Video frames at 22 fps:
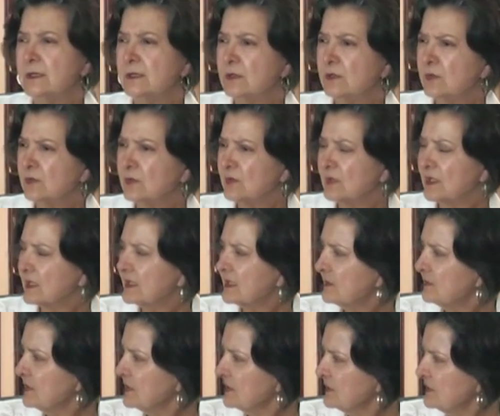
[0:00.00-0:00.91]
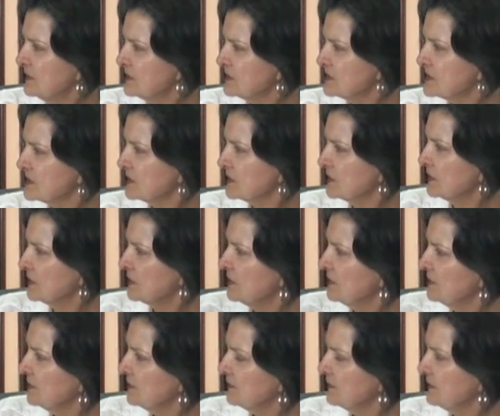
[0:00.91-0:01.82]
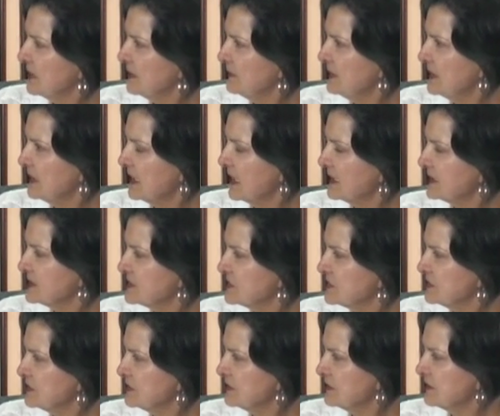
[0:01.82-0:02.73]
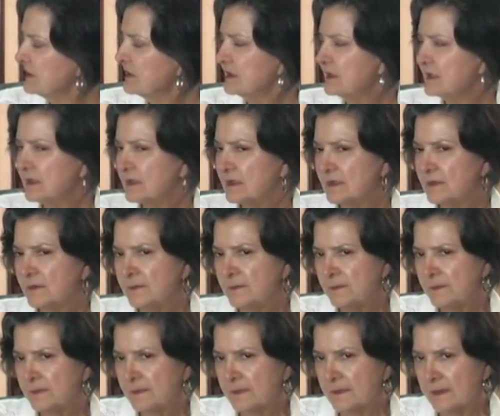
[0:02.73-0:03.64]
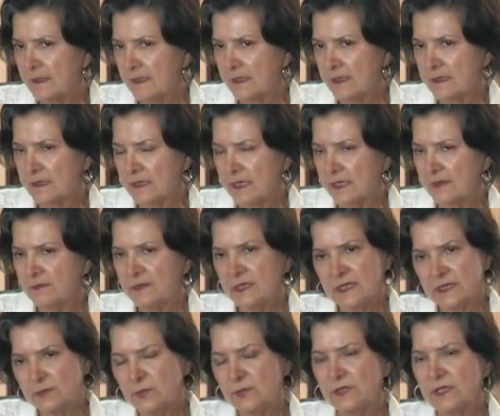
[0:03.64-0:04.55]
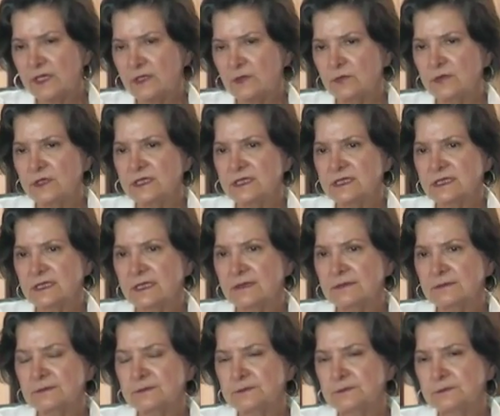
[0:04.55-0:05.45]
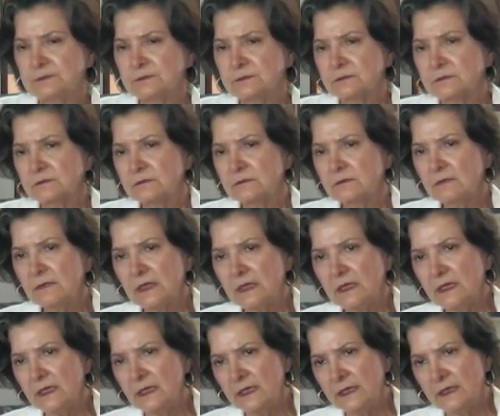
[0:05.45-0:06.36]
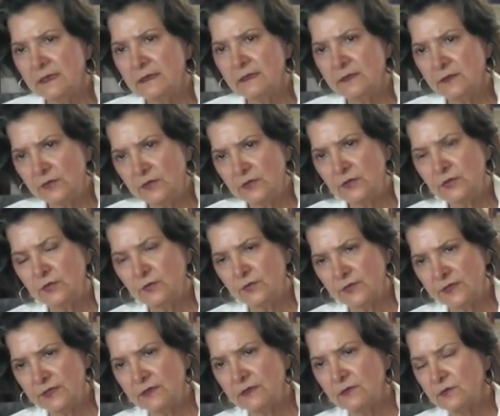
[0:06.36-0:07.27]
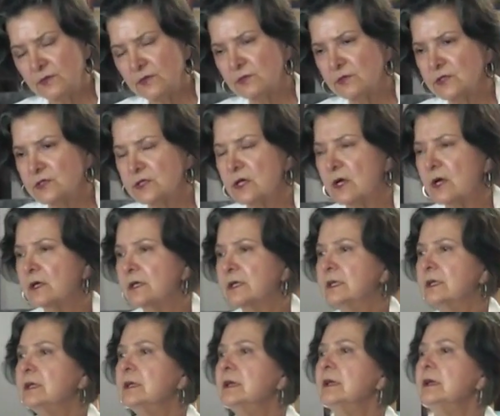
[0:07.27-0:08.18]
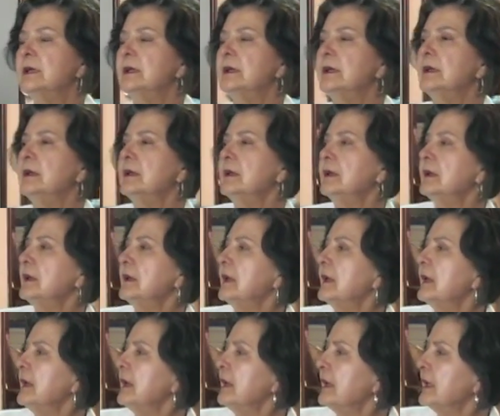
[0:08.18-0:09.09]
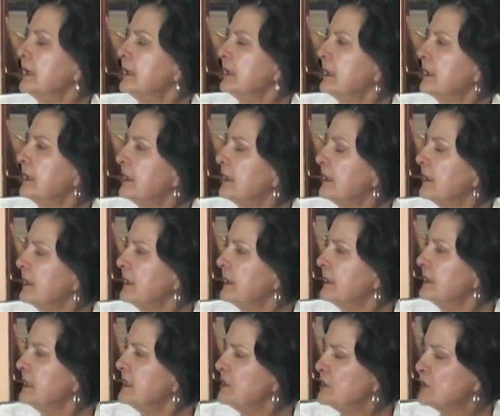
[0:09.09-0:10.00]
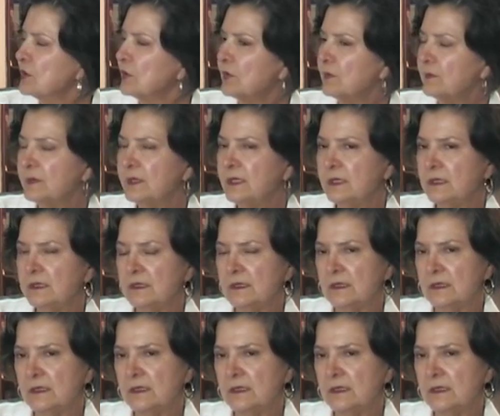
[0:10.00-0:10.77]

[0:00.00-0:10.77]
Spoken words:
no, a couple of years ago, maybe last year. I met up with Alurista. And, you know, we were talking. And he told me,